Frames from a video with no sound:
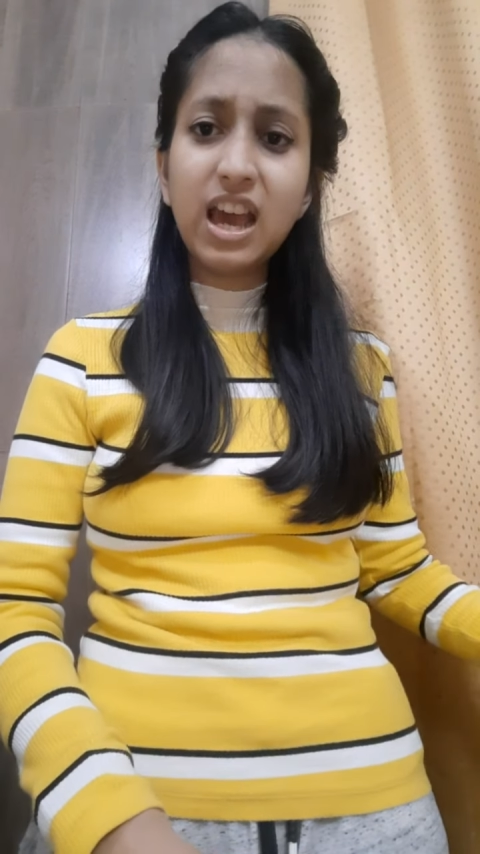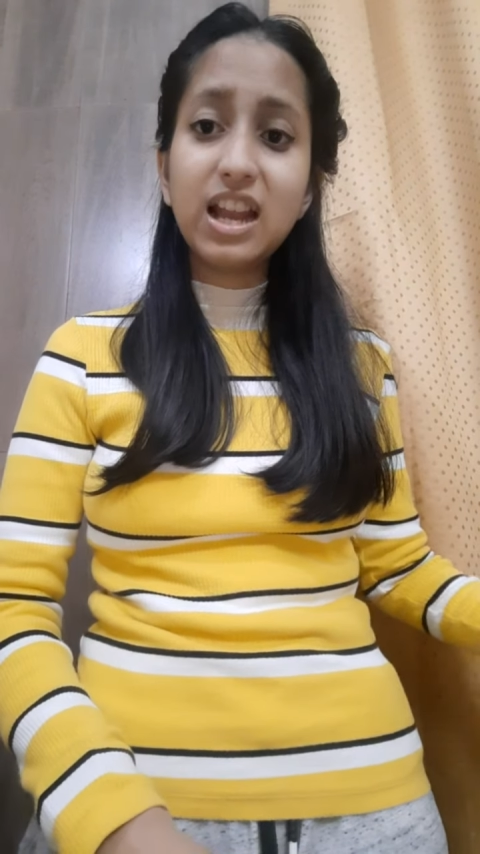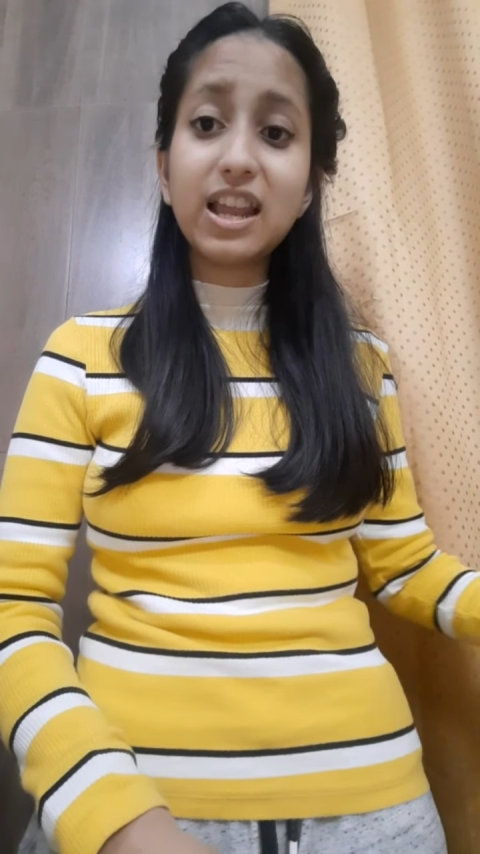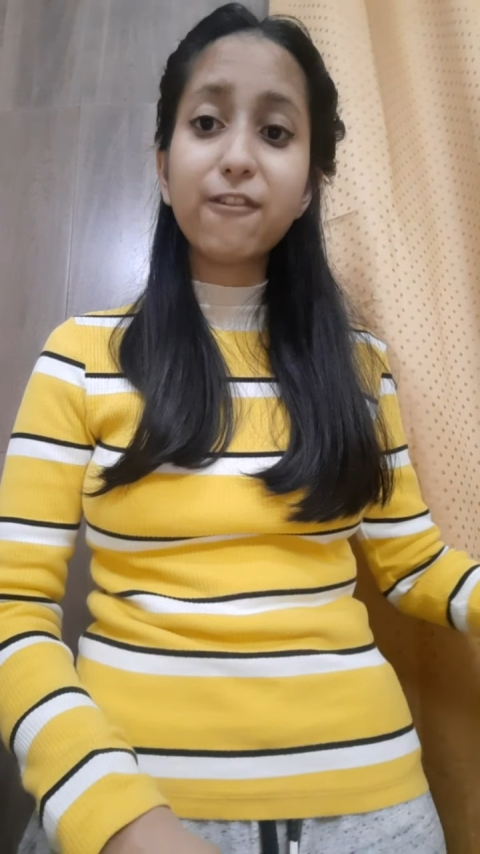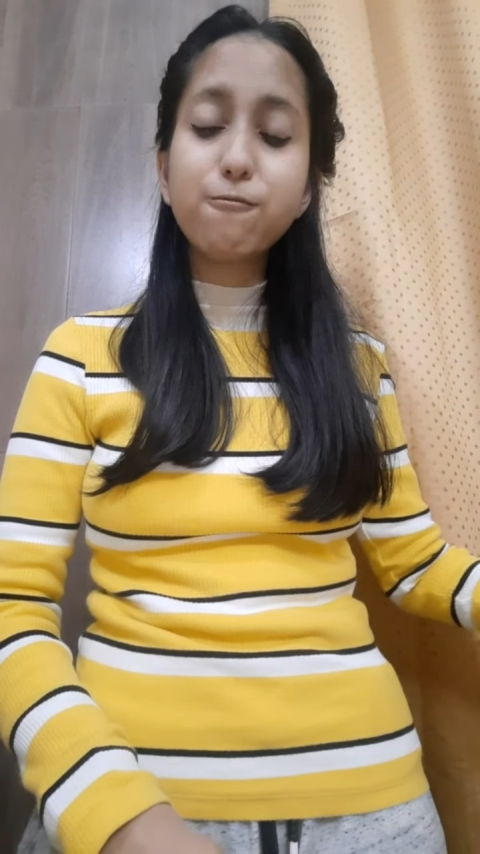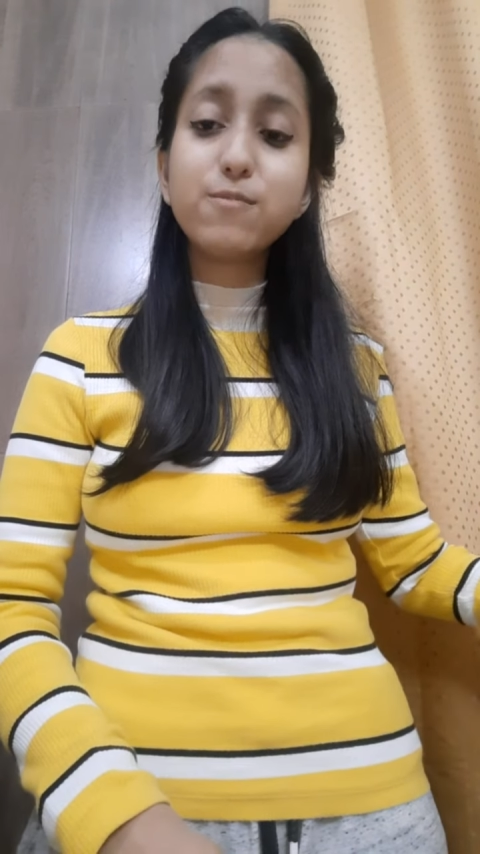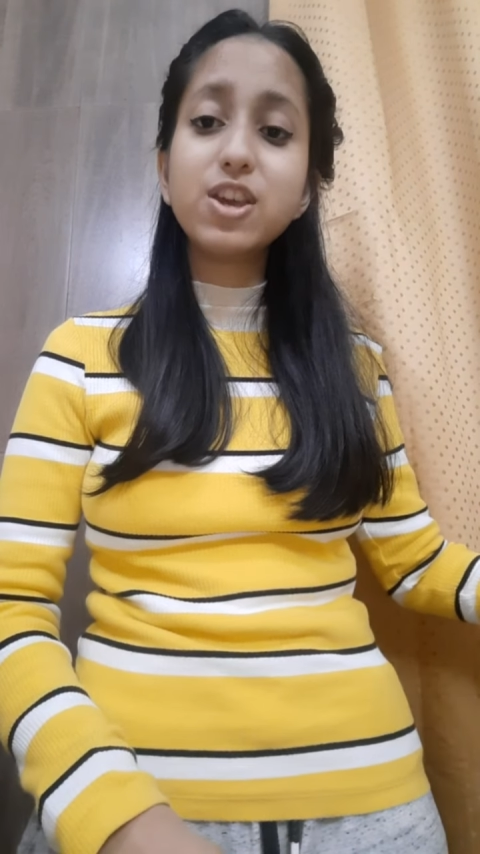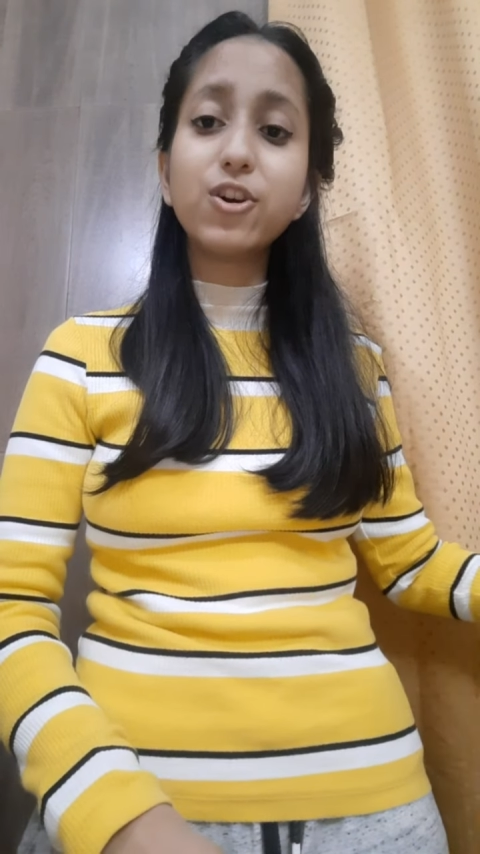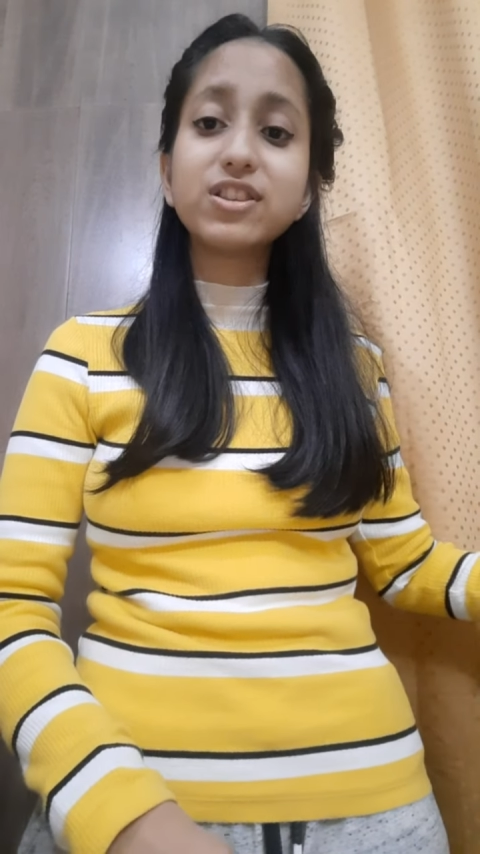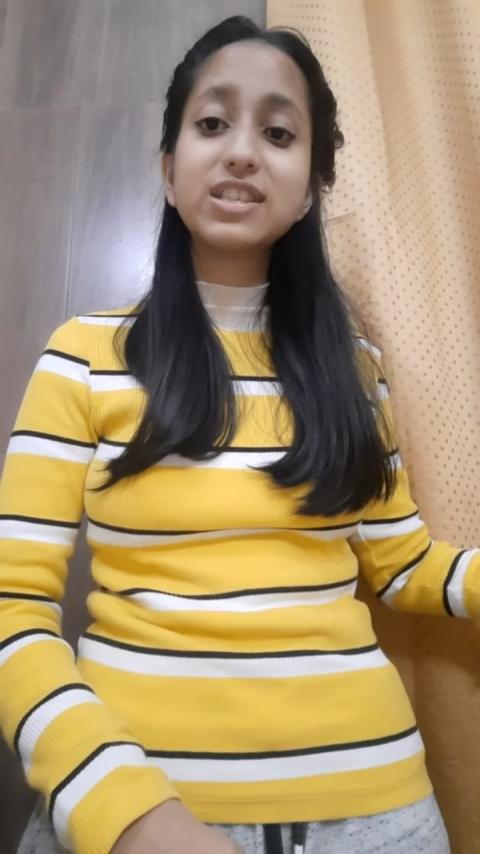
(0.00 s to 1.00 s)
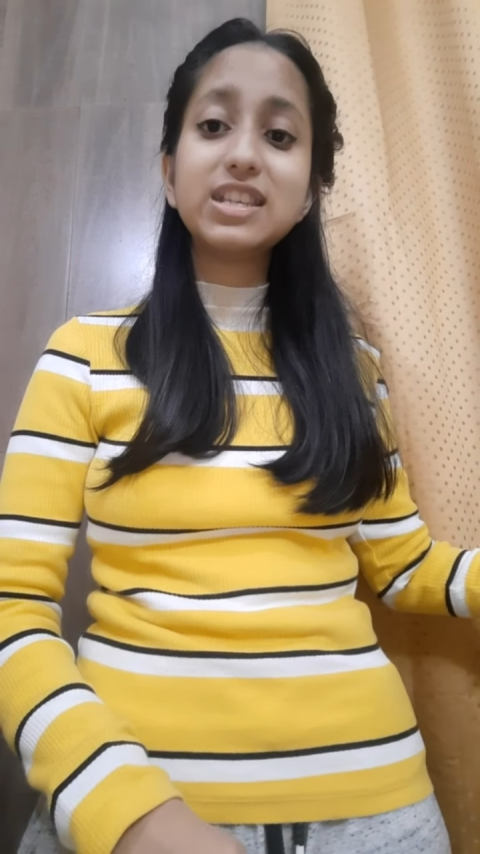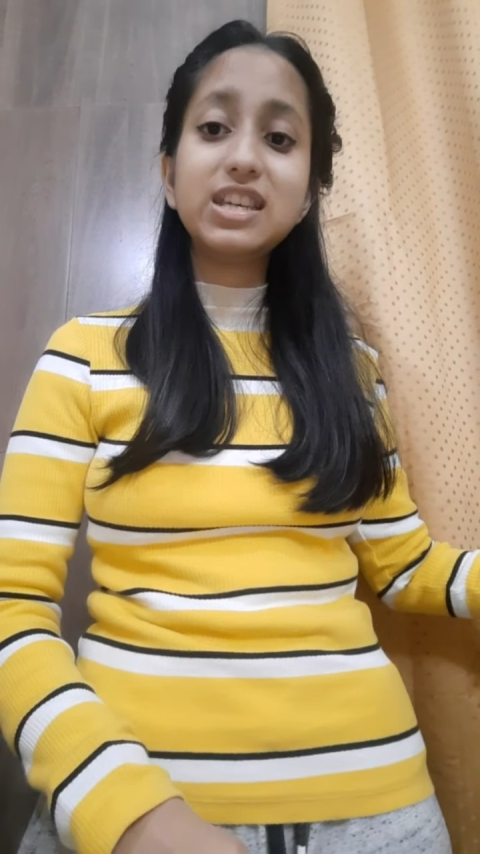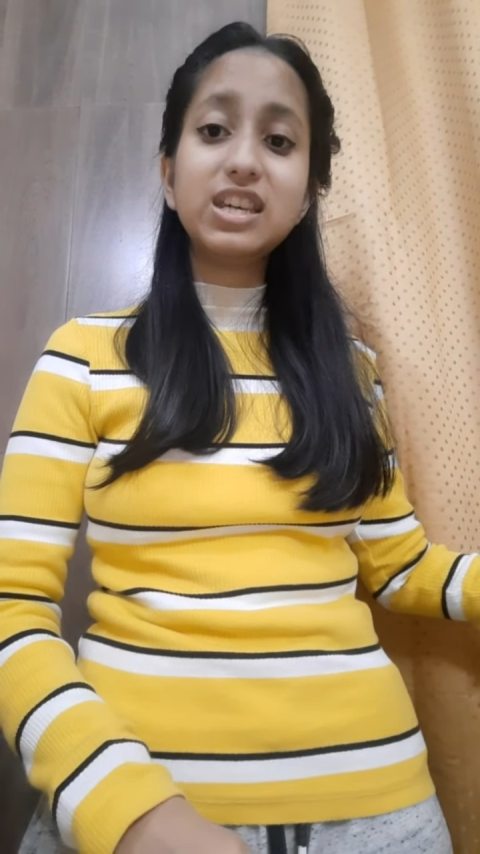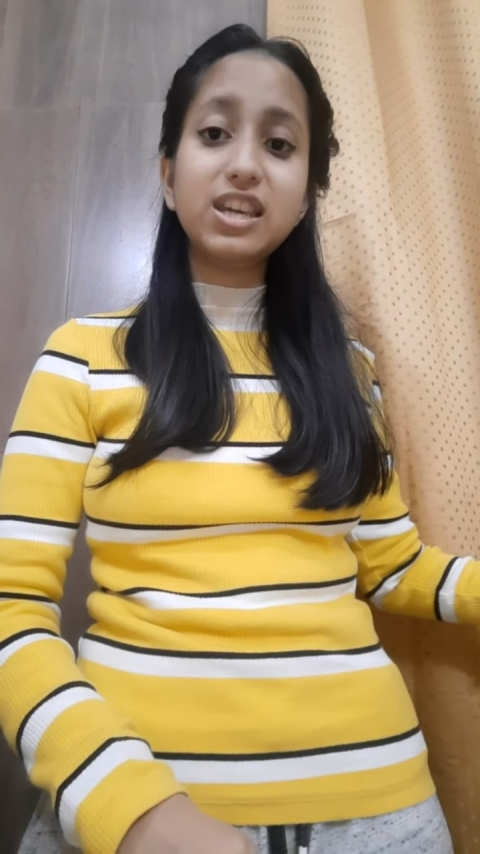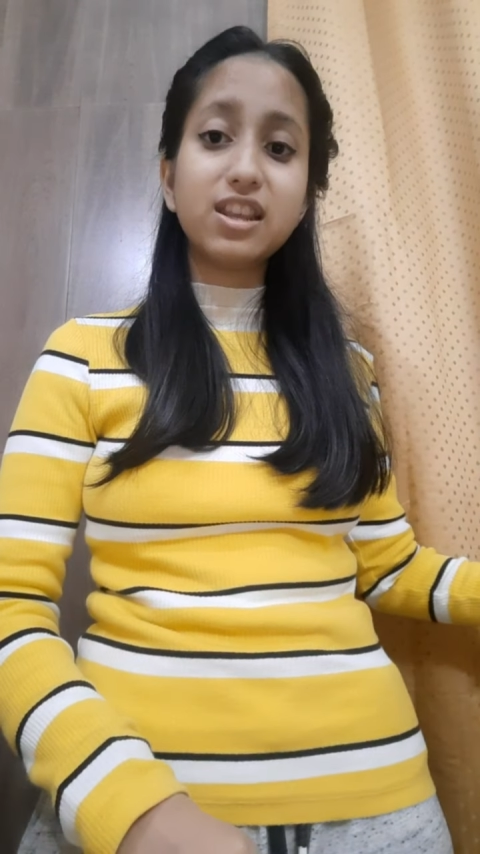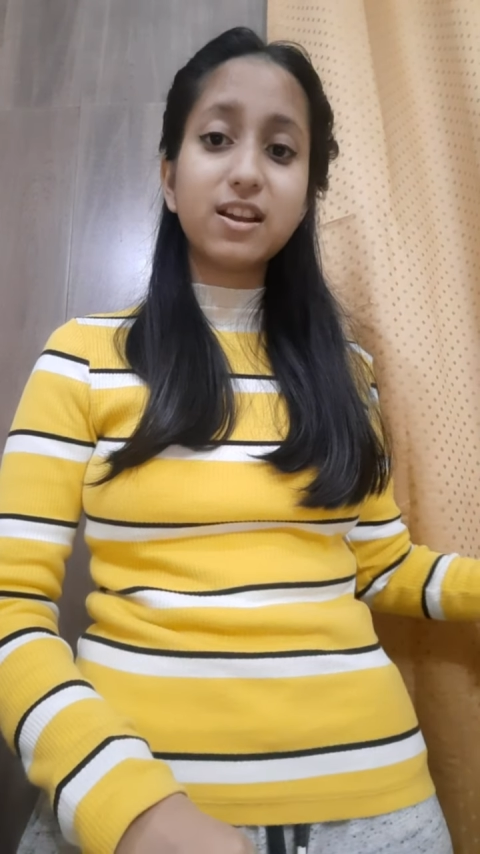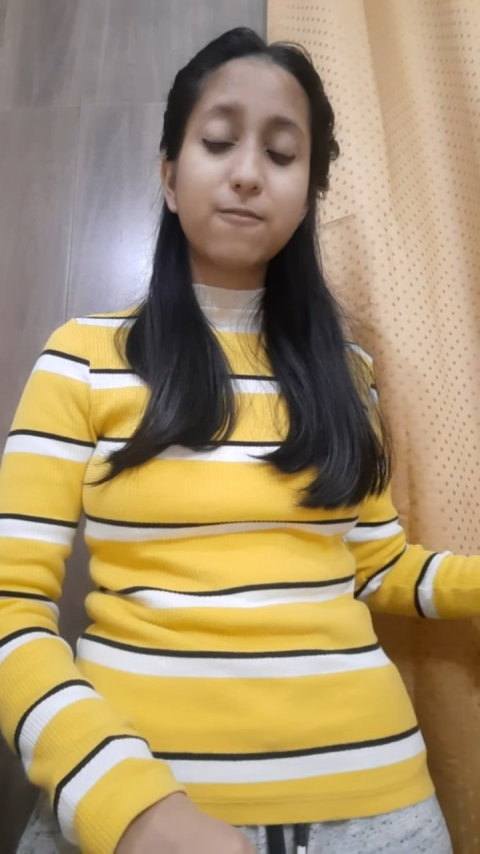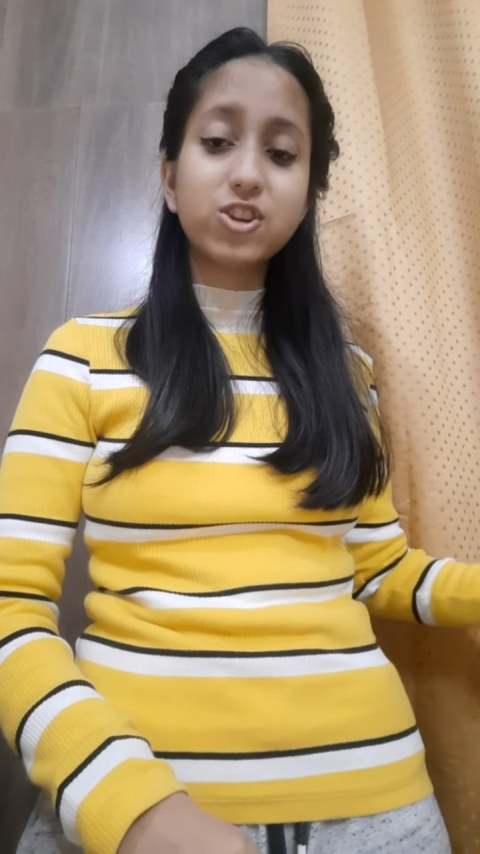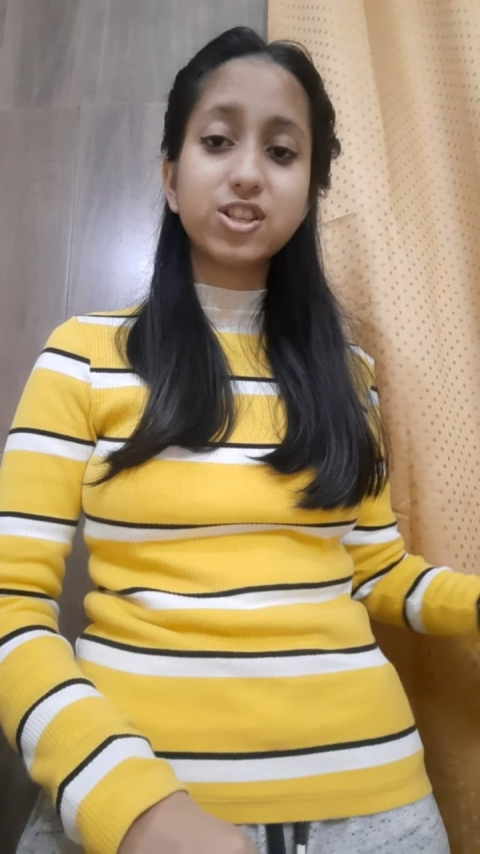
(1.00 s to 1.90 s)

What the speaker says: left me on scene after